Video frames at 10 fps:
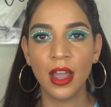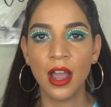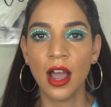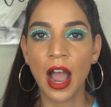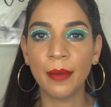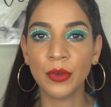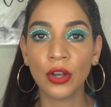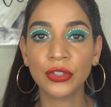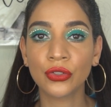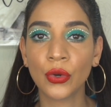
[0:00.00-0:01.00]
I'm
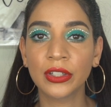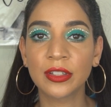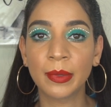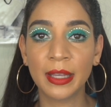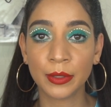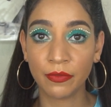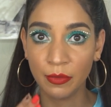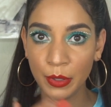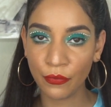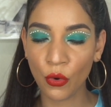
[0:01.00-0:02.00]
also showing some clips of
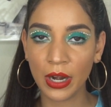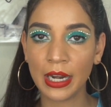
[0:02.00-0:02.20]
the before,